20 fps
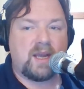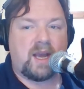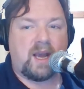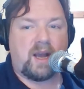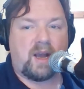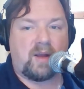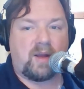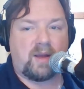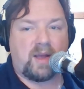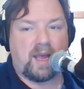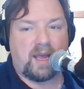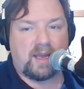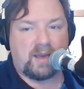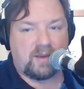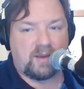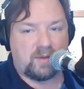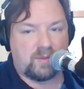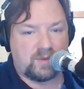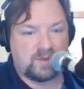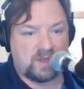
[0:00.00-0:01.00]

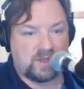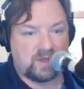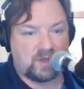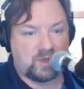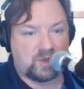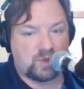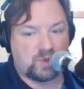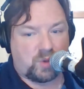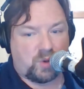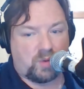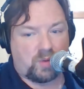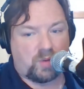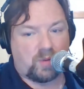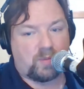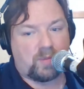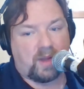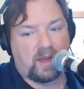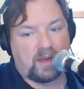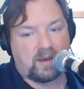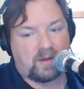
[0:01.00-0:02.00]
And it was in the control
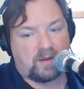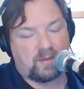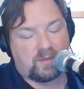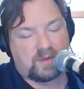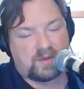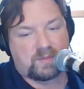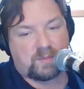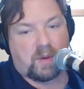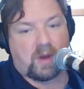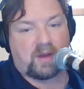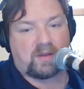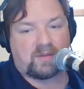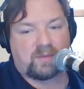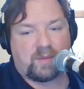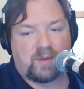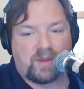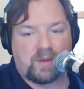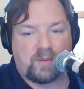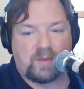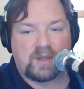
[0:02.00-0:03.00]
room, and it was
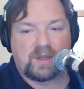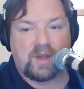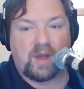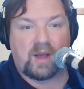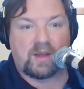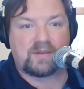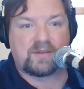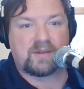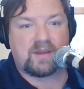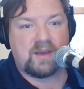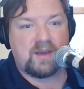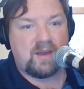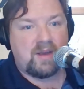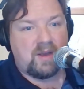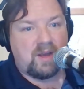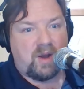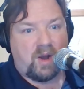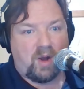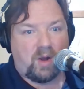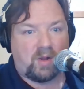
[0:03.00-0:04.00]
possible that we'd lost
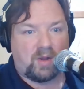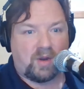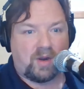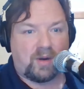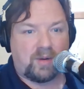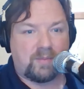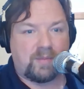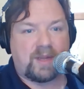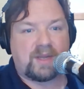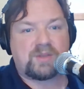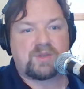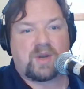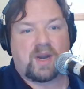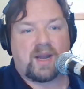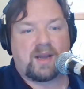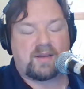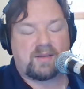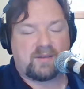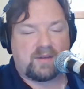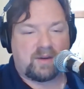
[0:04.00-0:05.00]
all our bed
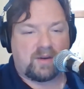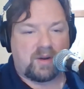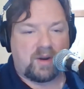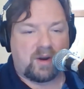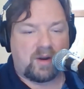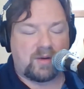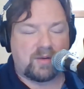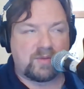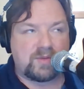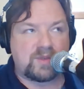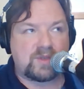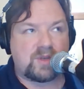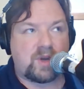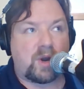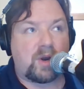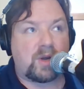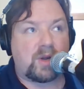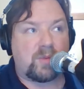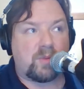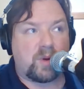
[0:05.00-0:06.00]
tracks, our
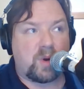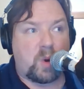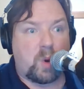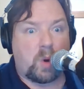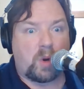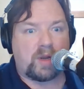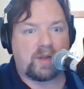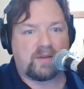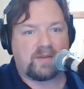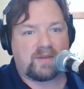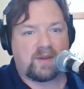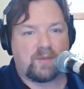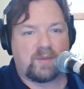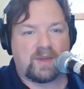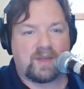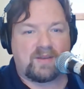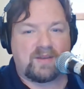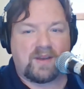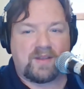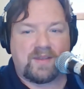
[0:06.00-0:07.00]
starting recordings that we
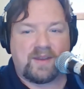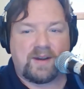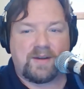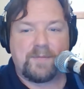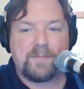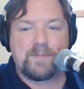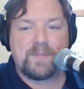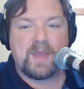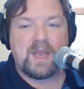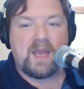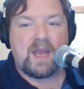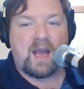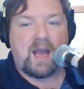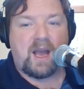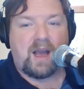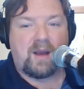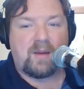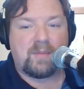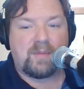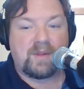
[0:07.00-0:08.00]
had done there.
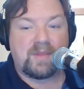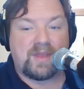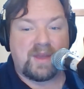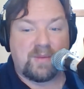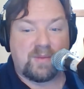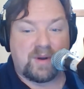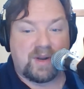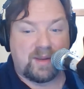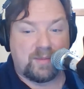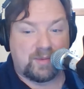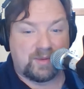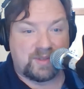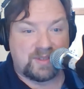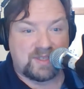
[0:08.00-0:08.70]
but they were able